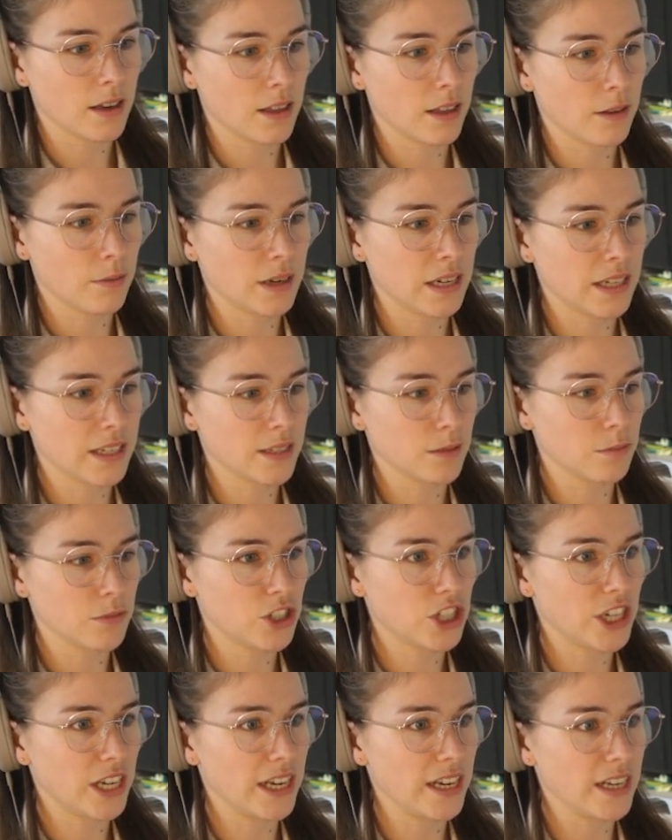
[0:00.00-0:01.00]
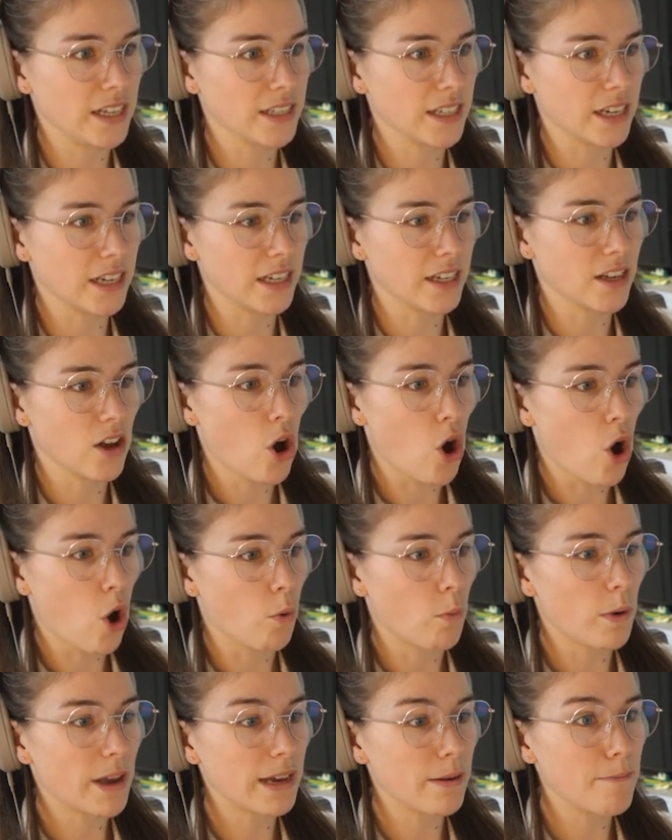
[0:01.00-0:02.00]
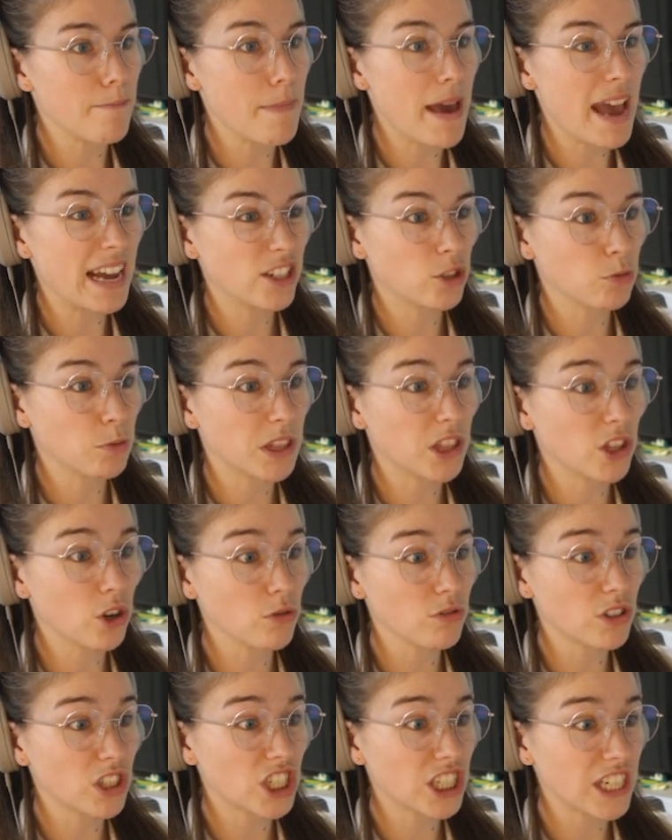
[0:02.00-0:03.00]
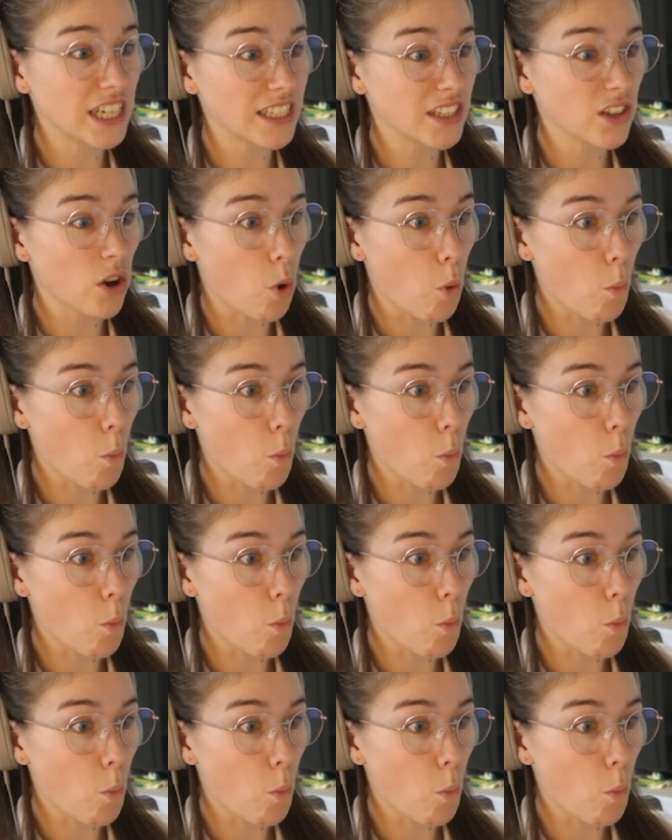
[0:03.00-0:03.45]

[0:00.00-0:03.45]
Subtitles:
And then we need some chairs. We can match with those chairs.